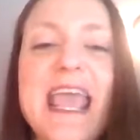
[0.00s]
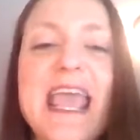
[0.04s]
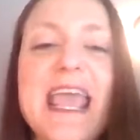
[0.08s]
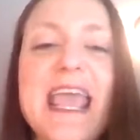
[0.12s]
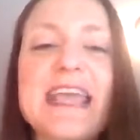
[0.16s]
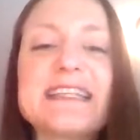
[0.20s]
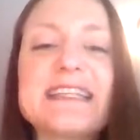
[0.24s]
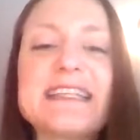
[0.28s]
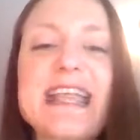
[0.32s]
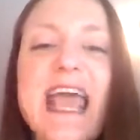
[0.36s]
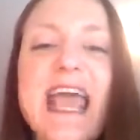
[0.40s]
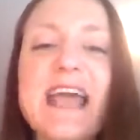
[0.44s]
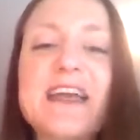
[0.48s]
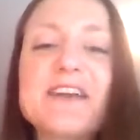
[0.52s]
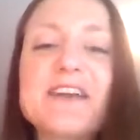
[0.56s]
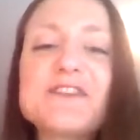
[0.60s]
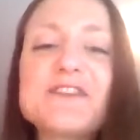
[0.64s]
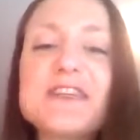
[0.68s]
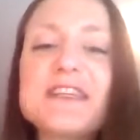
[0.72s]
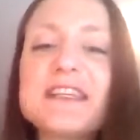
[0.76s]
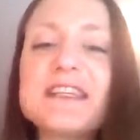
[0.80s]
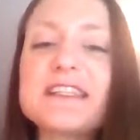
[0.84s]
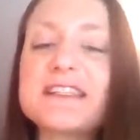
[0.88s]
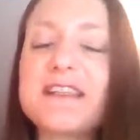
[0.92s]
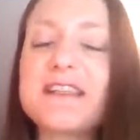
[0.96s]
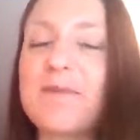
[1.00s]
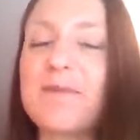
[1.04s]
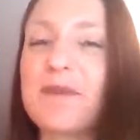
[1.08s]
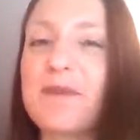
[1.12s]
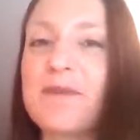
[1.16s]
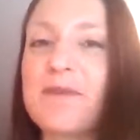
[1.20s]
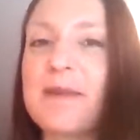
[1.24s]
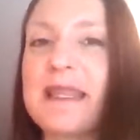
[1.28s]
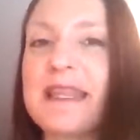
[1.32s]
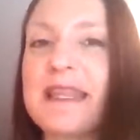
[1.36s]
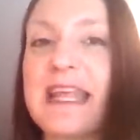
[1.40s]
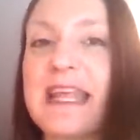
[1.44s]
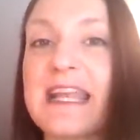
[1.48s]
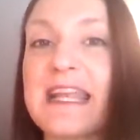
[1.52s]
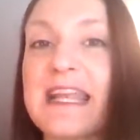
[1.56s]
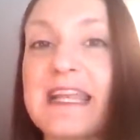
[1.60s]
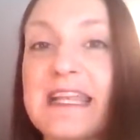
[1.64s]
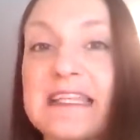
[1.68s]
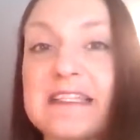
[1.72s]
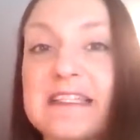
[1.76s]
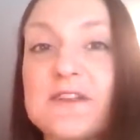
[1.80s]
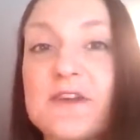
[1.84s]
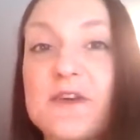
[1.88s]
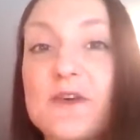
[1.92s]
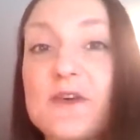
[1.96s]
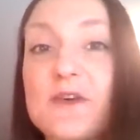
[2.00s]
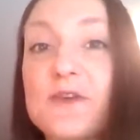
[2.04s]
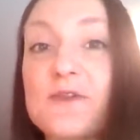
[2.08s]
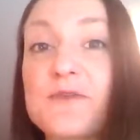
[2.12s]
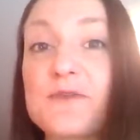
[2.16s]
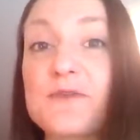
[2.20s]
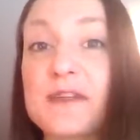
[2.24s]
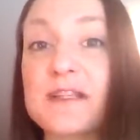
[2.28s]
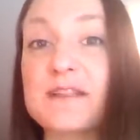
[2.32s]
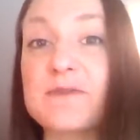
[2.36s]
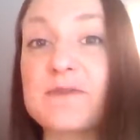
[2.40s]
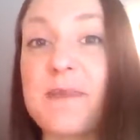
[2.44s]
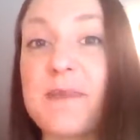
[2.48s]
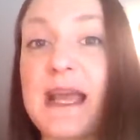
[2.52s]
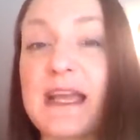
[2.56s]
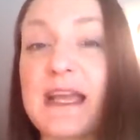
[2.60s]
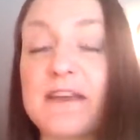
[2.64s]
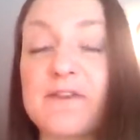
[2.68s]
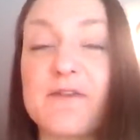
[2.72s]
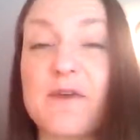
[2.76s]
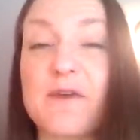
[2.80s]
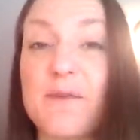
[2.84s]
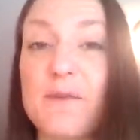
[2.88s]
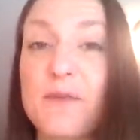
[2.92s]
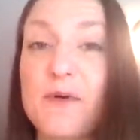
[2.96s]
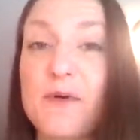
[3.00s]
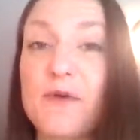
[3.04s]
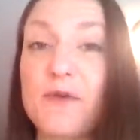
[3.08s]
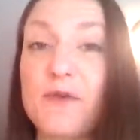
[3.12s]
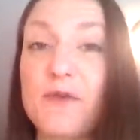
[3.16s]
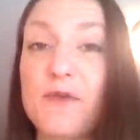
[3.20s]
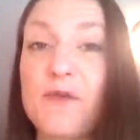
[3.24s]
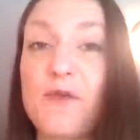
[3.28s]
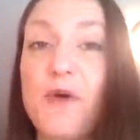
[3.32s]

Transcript: It's actually a supplement that has earned respect from both,